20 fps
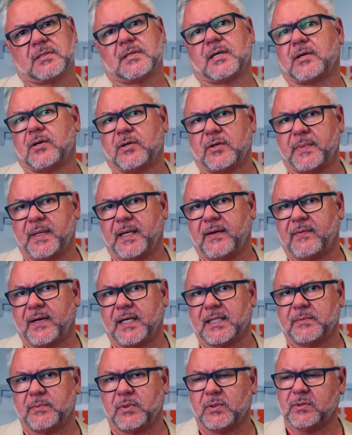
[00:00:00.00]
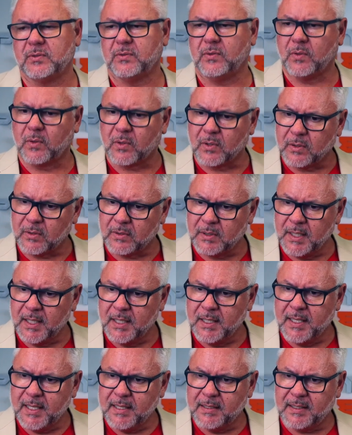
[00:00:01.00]
are going to be available, or
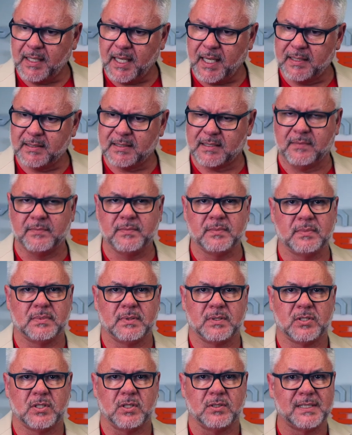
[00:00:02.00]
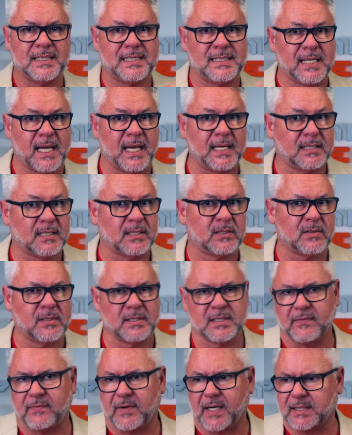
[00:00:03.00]
that some certain data
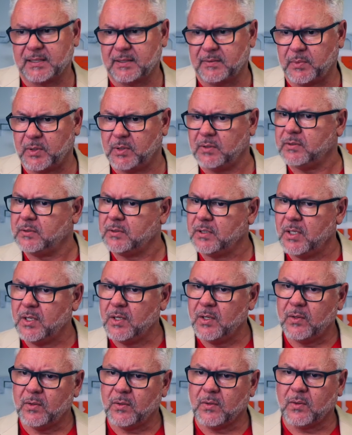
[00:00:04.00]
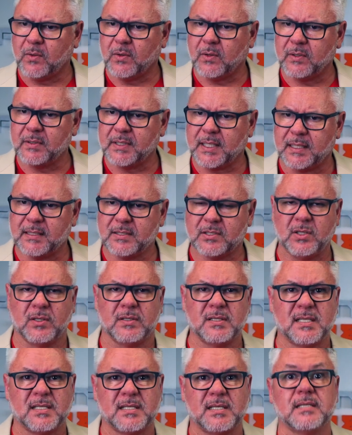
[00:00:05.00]
is available, or that a
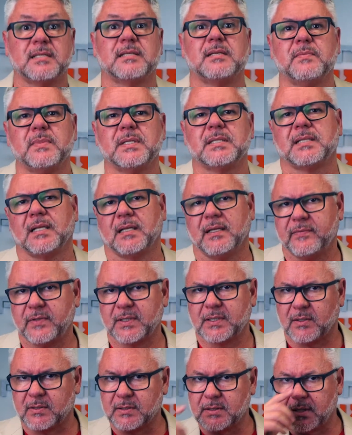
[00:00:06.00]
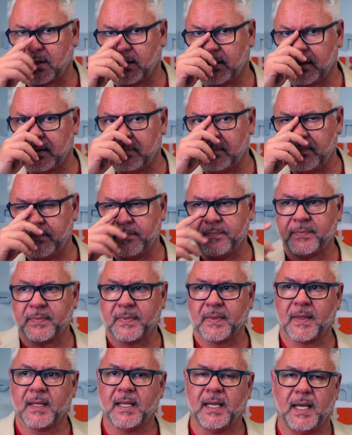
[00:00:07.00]
certain system is delivered on time.
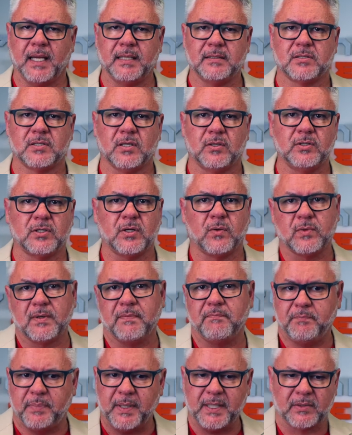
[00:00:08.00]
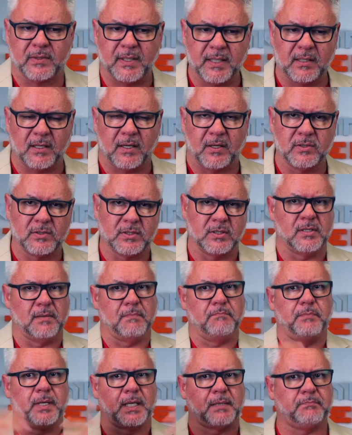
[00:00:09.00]
And so you don't want to bury those in the
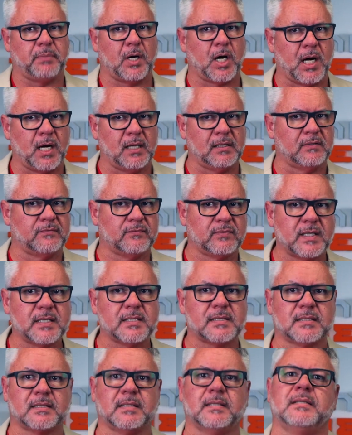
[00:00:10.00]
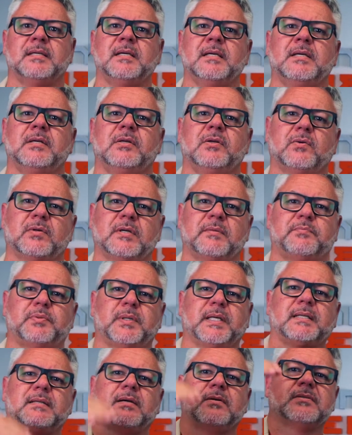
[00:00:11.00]
big pile of risk. You want to
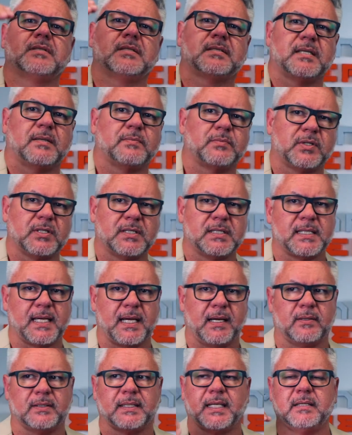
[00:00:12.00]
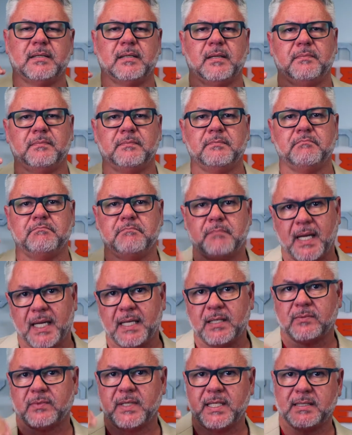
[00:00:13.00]
bring those assumptions out. And the
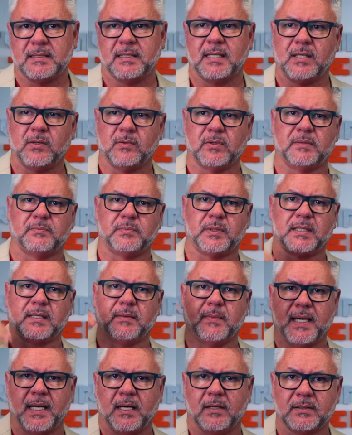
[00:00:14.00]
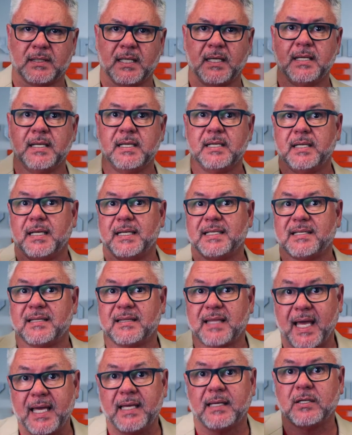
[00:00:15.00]
main reason that you want to bring them out is that
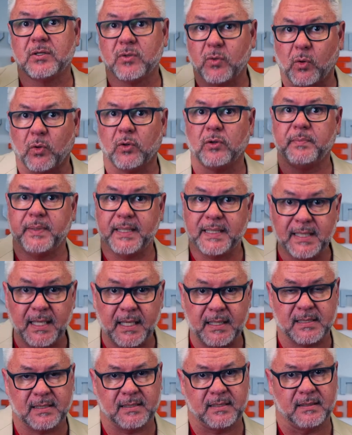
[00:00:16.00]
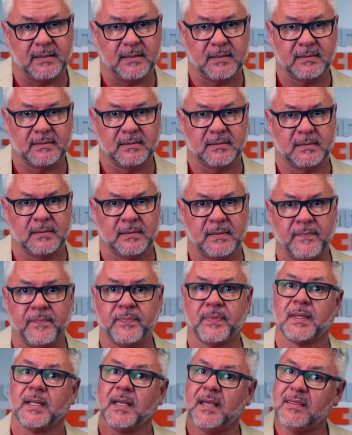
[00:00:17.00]
they can all be tested.
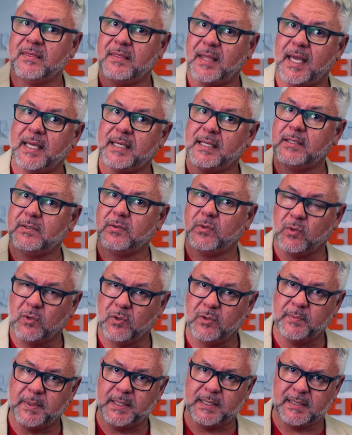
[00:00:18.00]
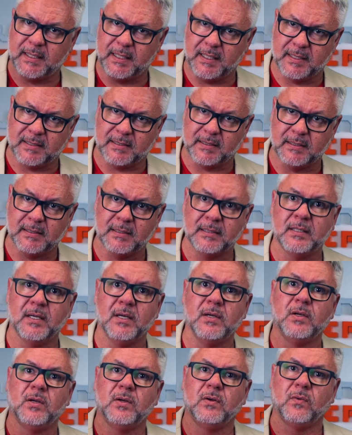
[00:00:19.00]
They can all be tested
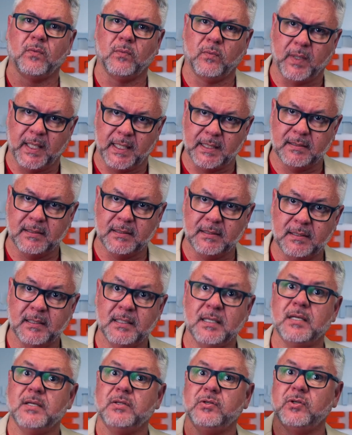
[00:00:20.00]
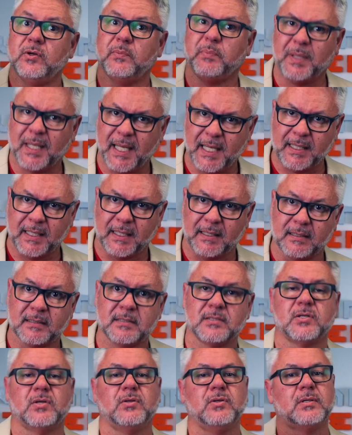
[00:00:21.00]
when you're planning.
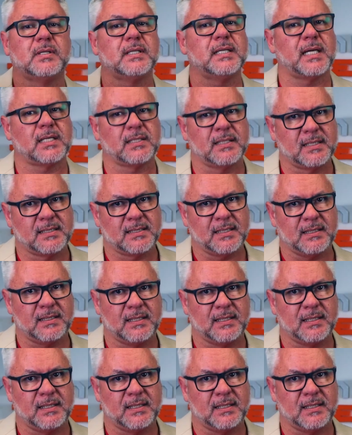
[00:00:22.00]
So you can actually sit